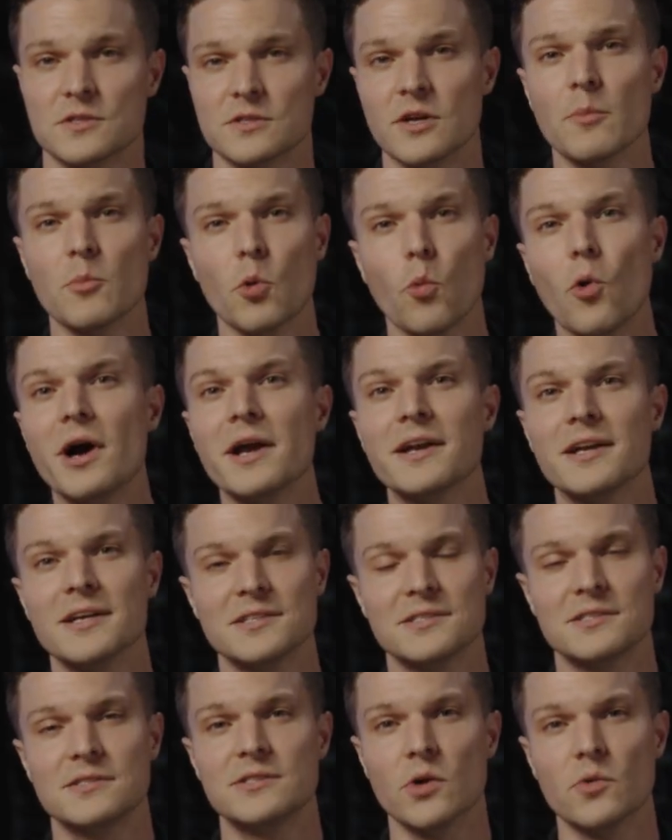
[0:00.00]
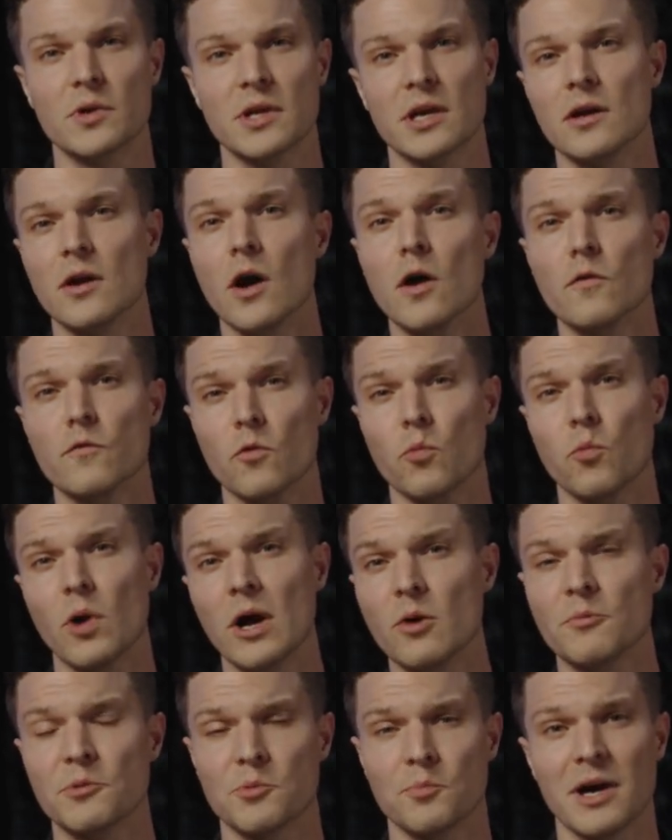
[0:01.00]
So, number one is don't get
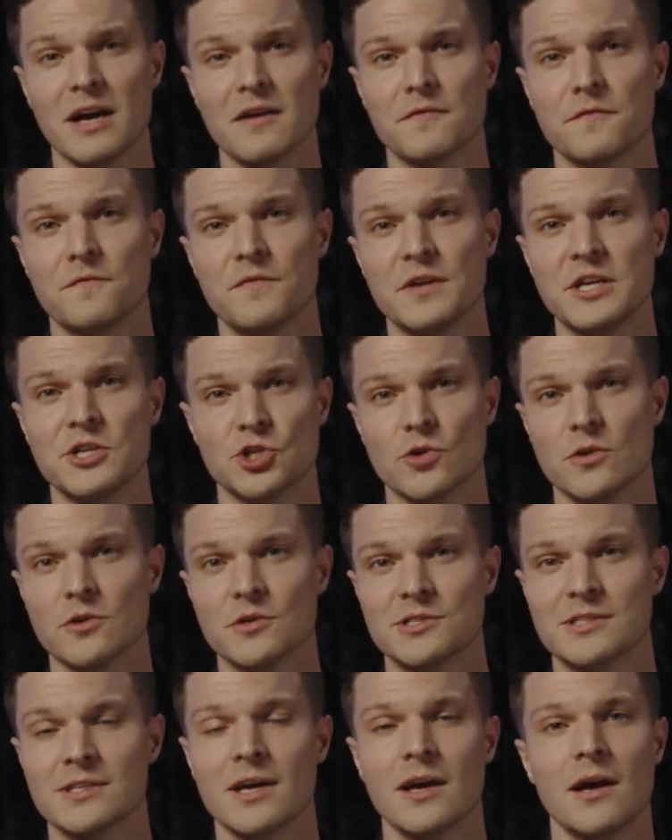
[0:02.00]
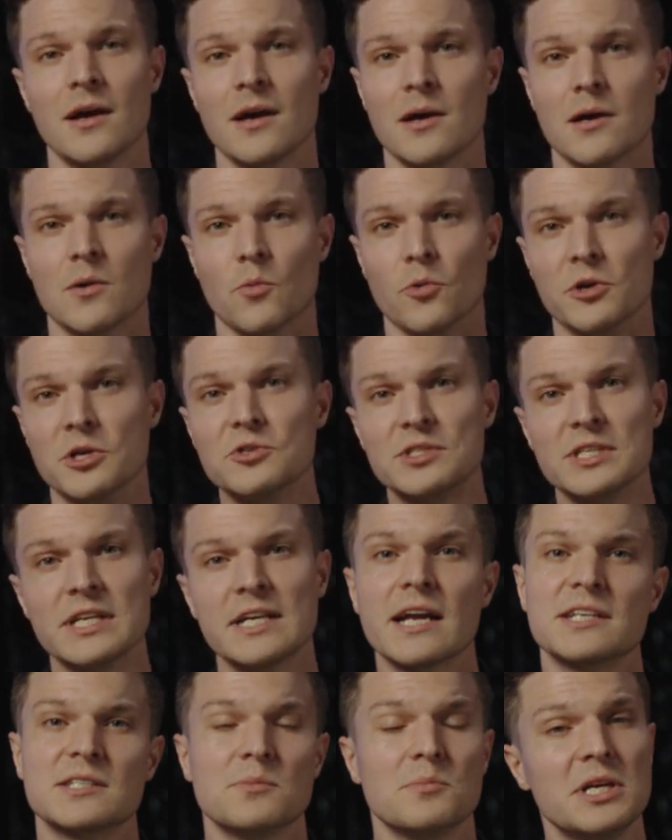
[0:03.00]
overwhelmed by features. We're using
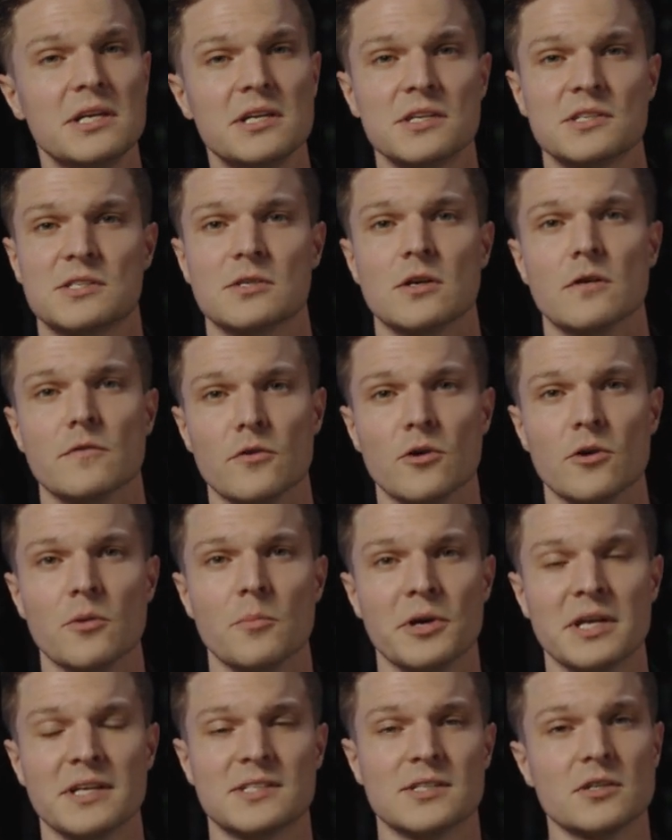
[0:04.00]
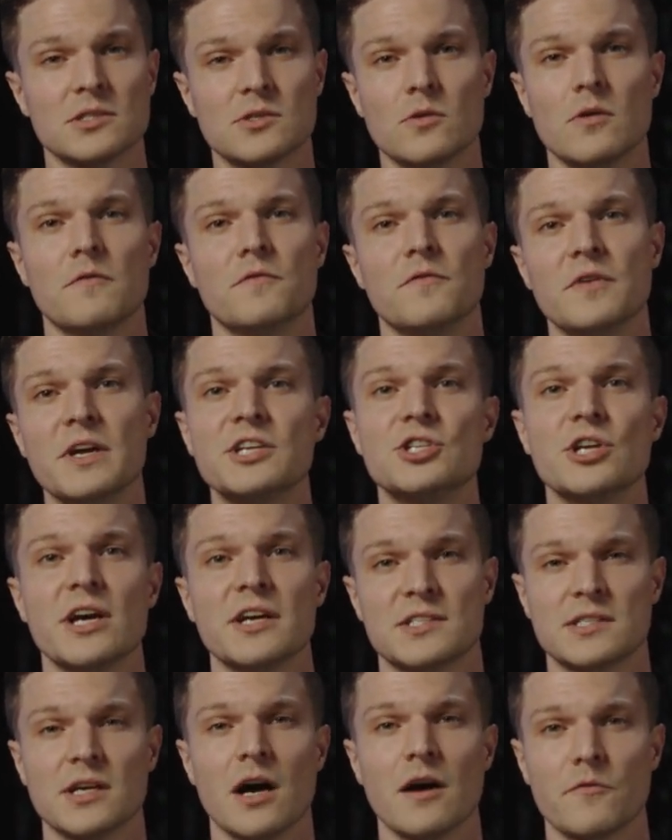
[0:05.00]
it as a media server, but it's also a
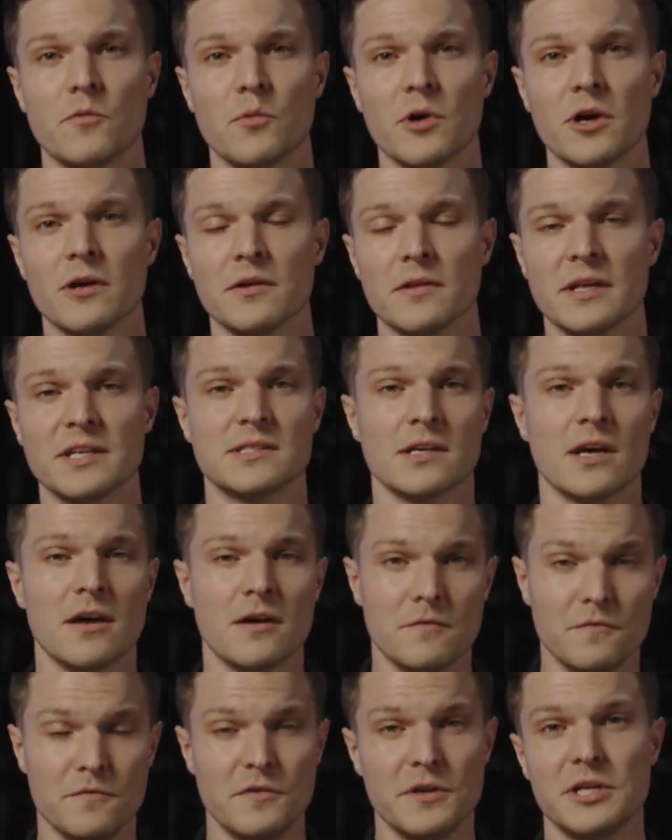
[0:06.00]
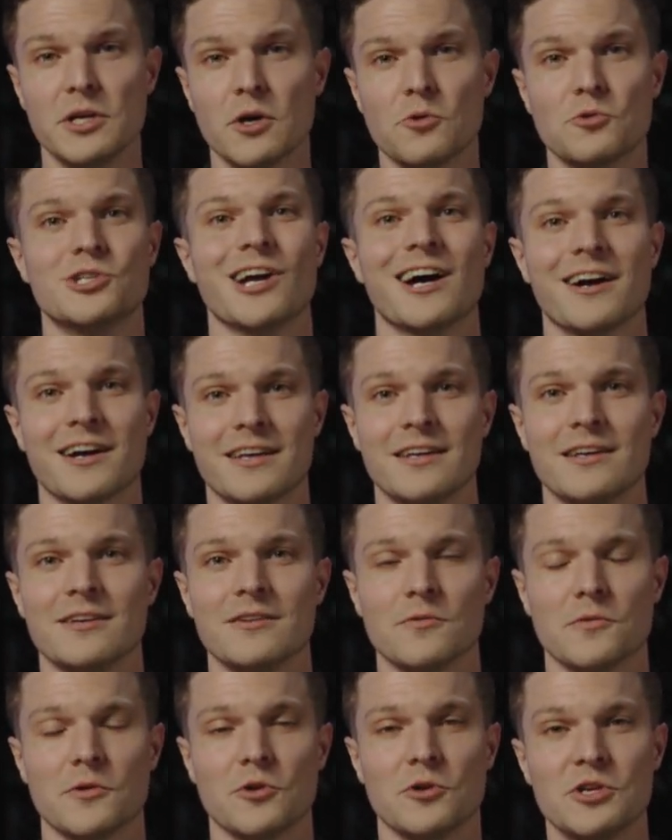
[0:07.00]
VJ software. That's video jockey.
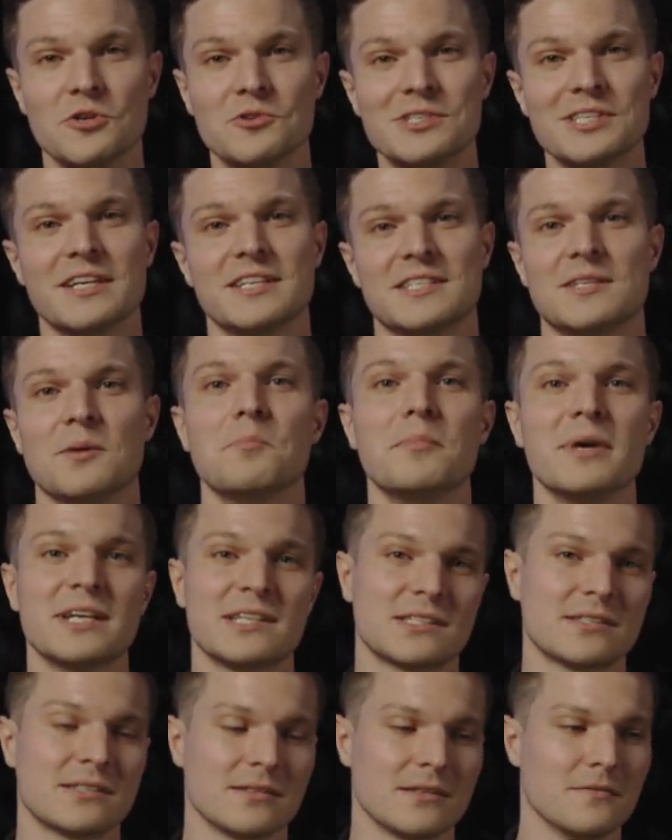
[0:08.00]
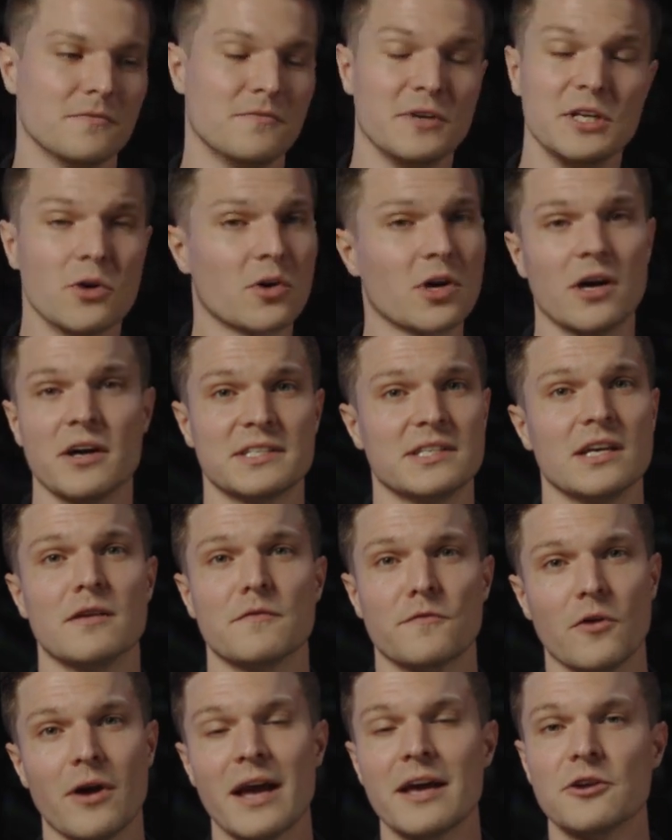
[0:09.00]
You know, they're using it to mix video
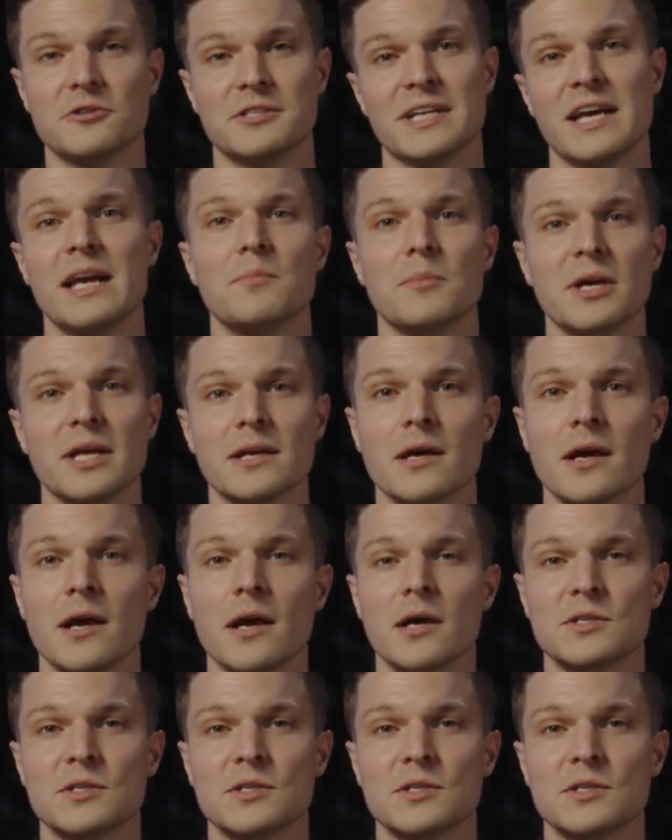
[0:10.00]
content for entertainment.